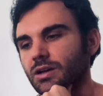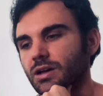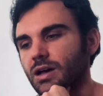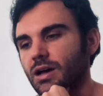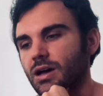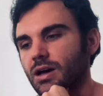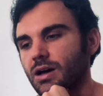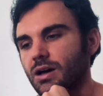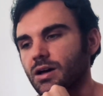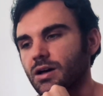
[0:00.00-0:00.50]

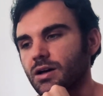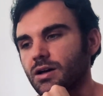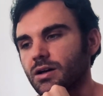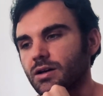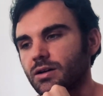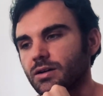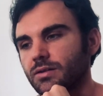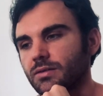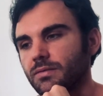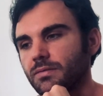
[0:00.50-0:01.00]

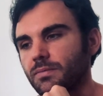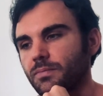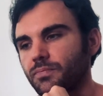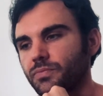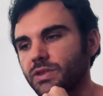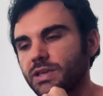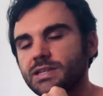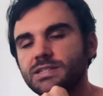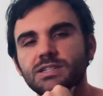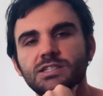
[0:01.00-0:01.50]
uh,
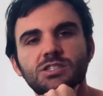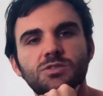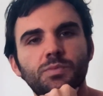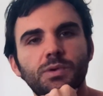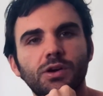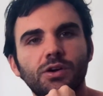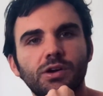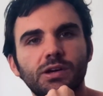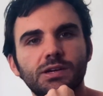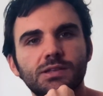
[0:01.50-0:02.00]
his
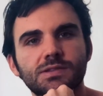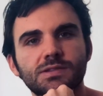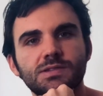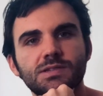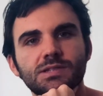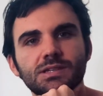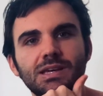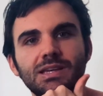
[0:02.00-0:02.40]
experience